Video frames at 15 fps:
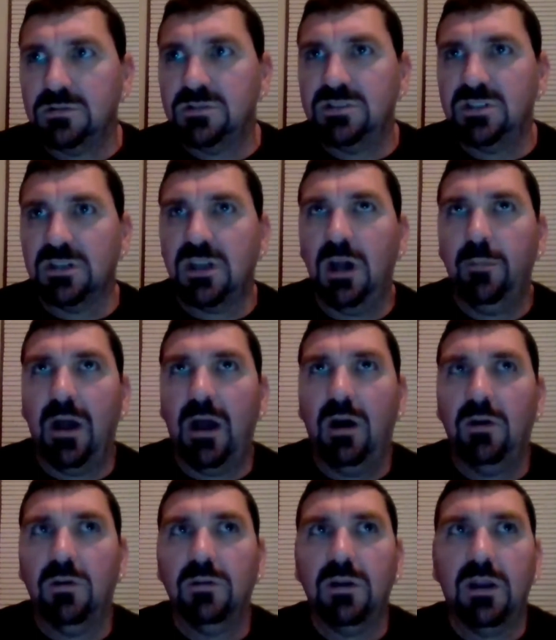to come
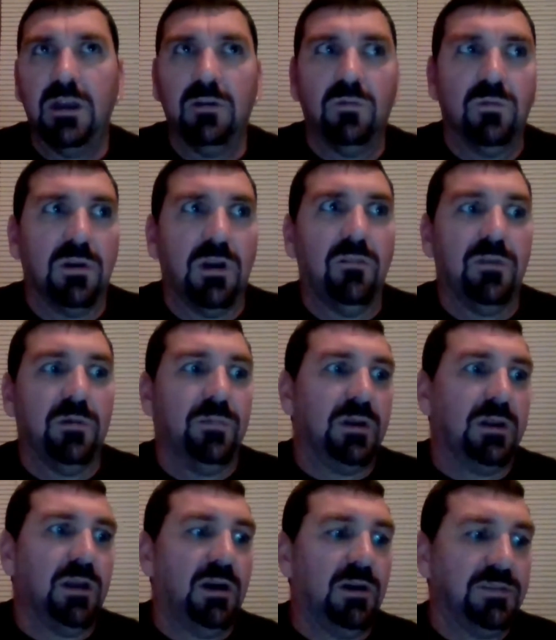out and where
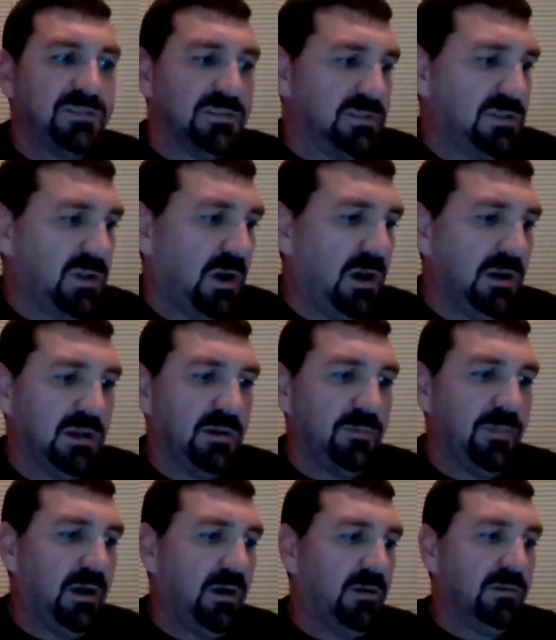everybody else is talking
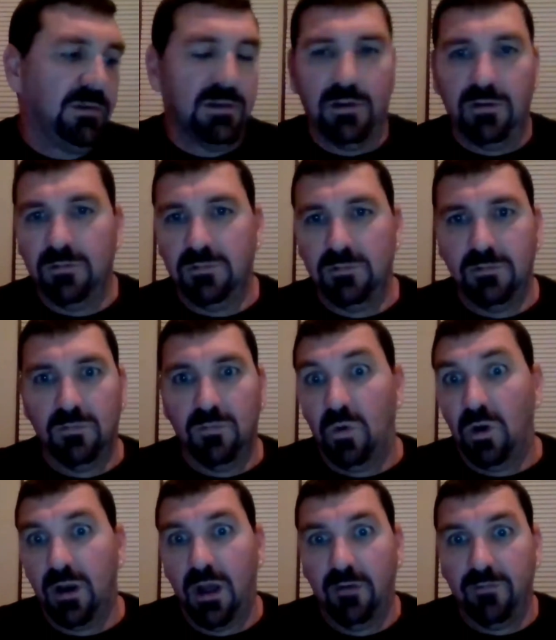about, you know,
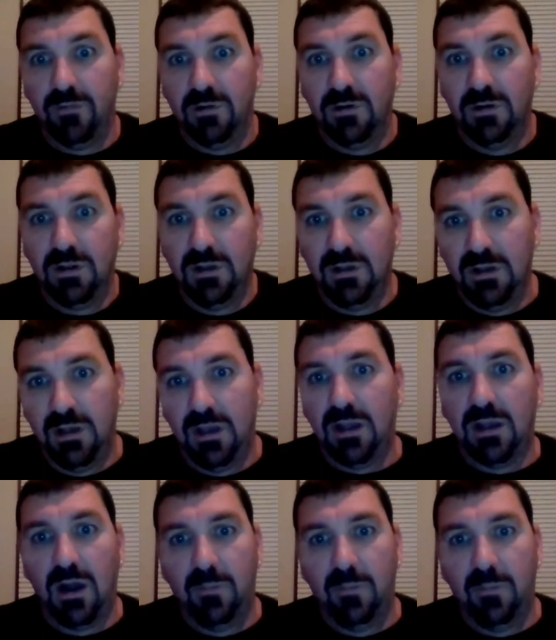whatever, and
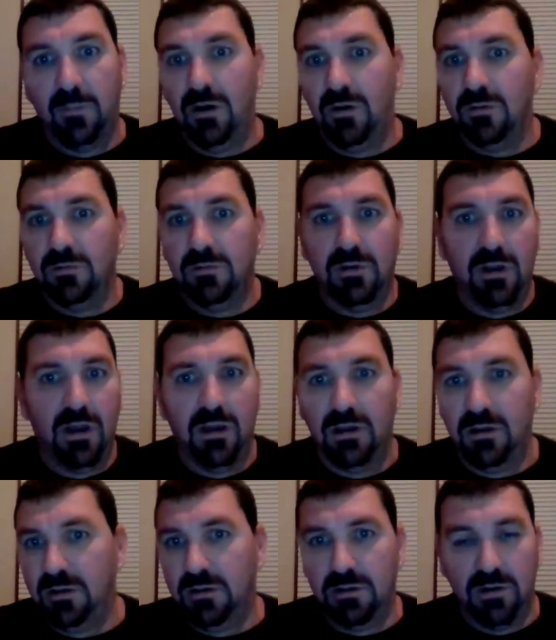come out,
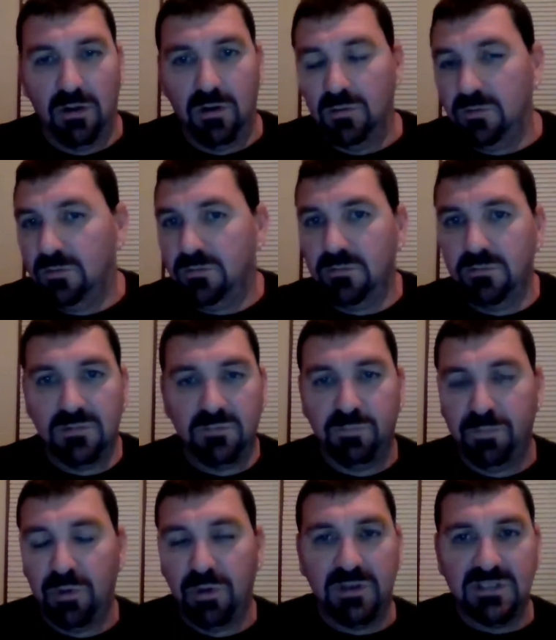you know,
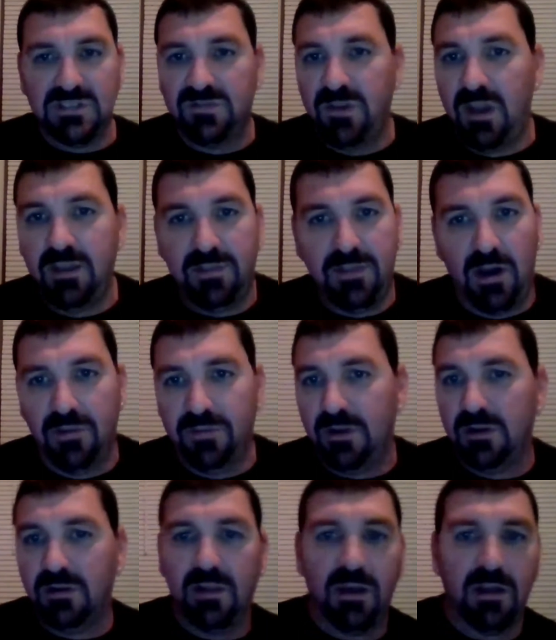putting his faith out
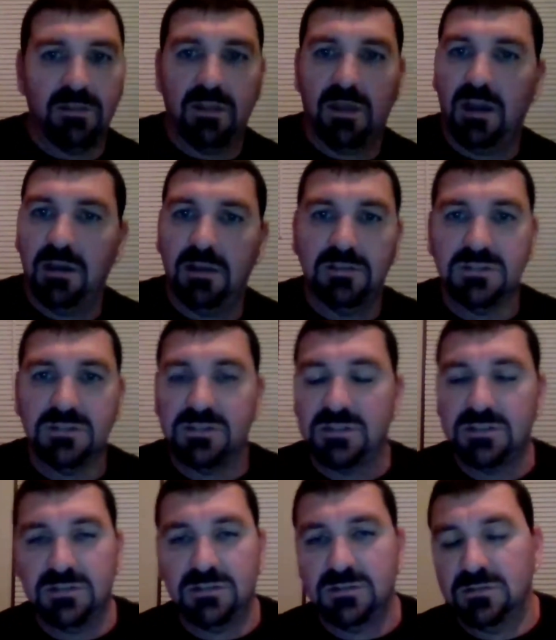there like that. It just
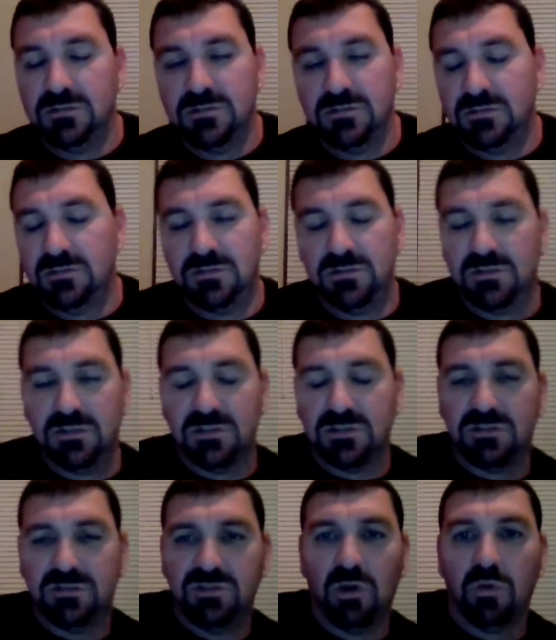
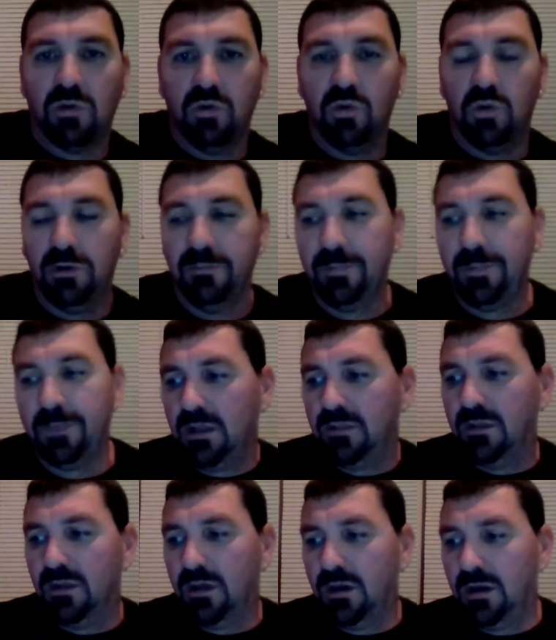so cool.
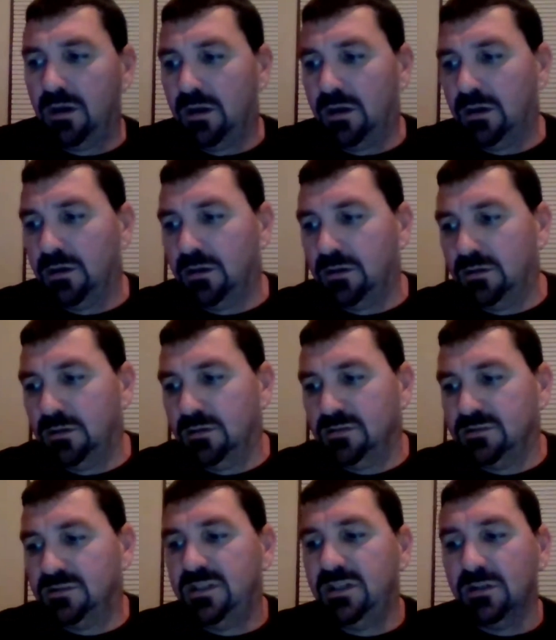The
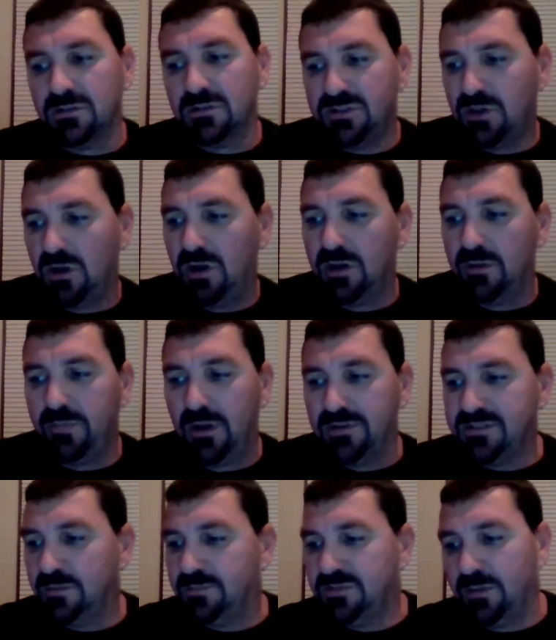Tears song about
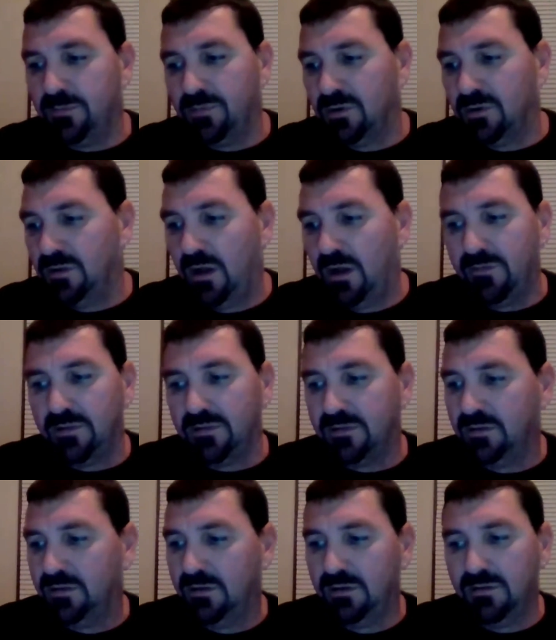September 11th,
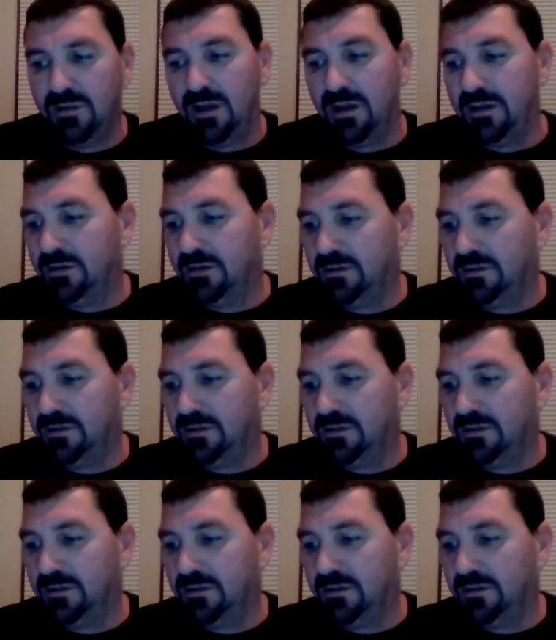like